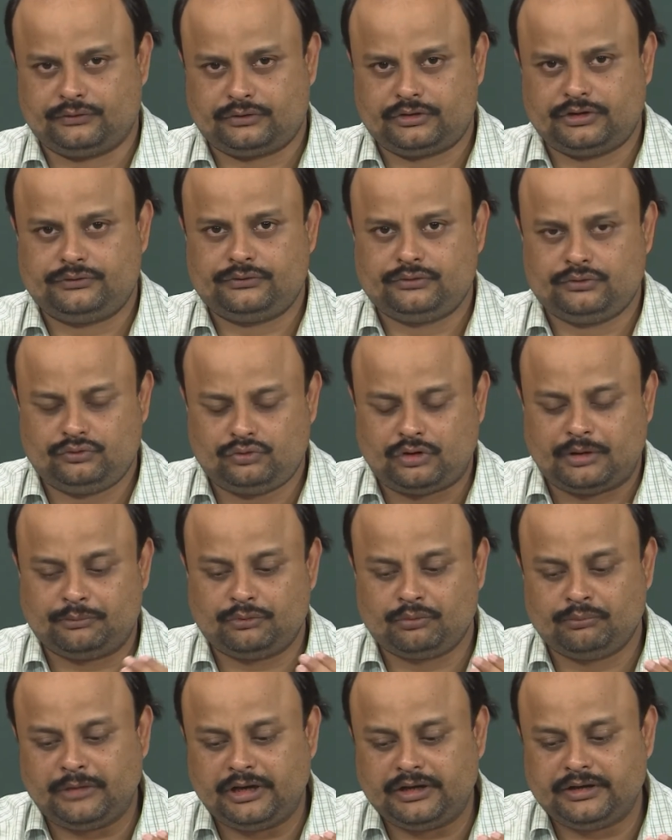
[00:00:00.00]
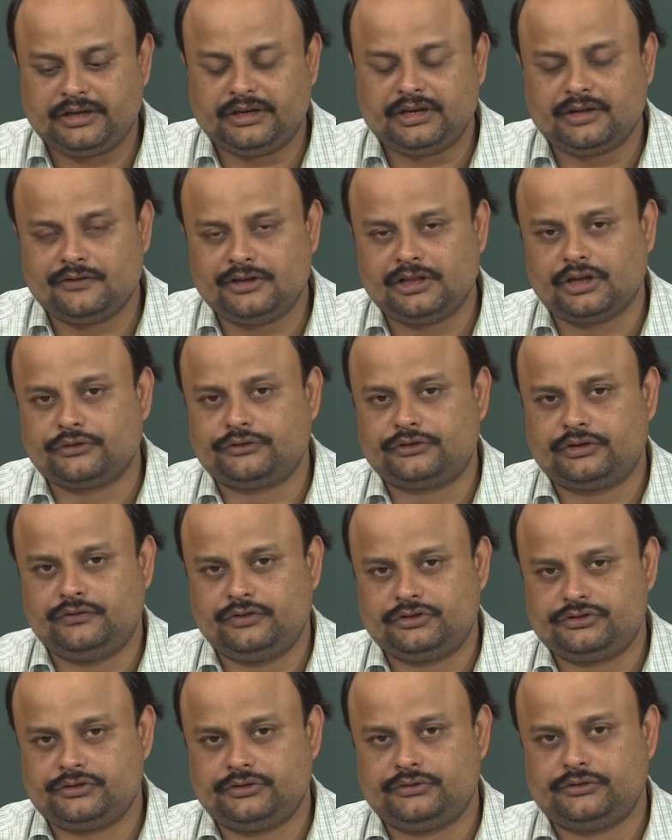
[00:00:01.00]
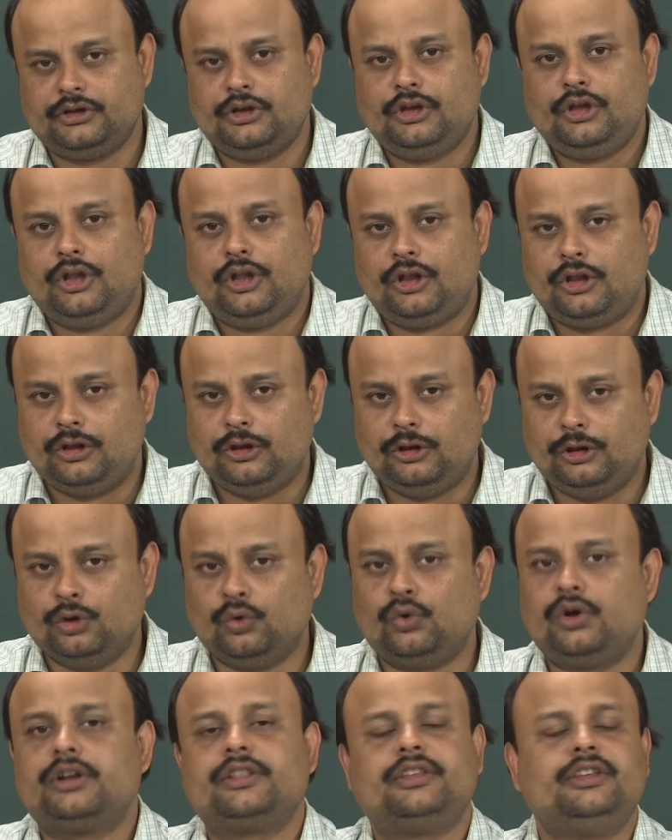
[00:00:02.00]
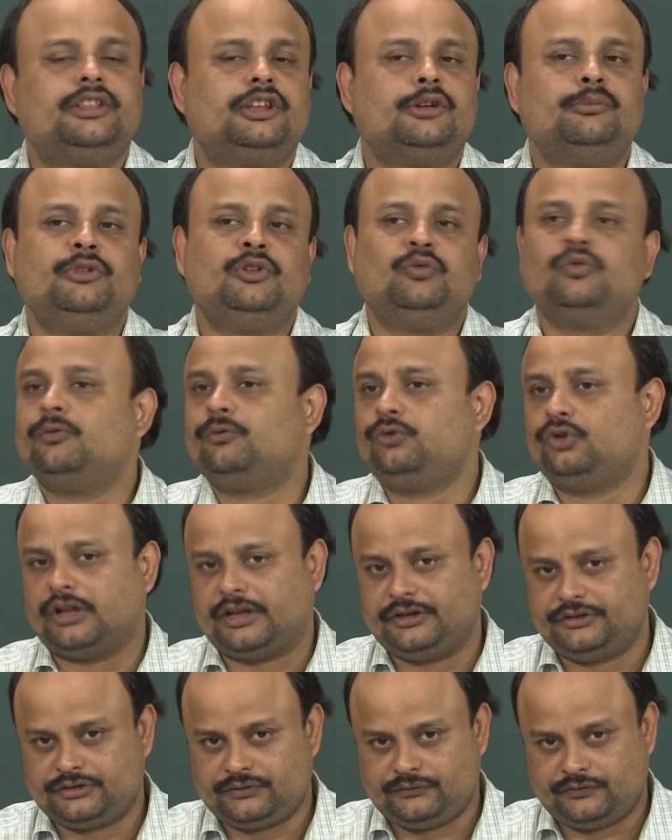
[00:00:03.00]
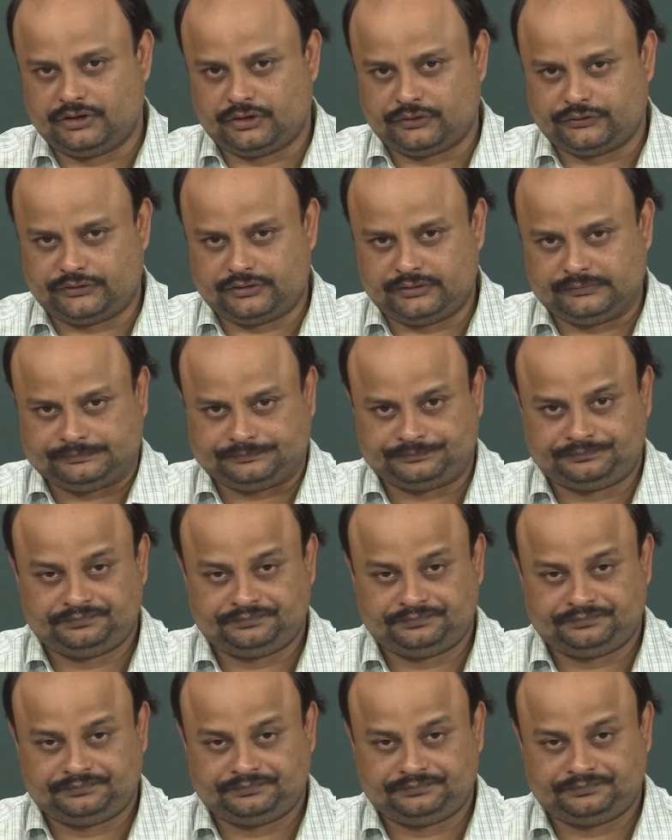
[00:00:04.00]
Okay. So, you have to maintain a velocity which is lower than the minimum fluidization velocity.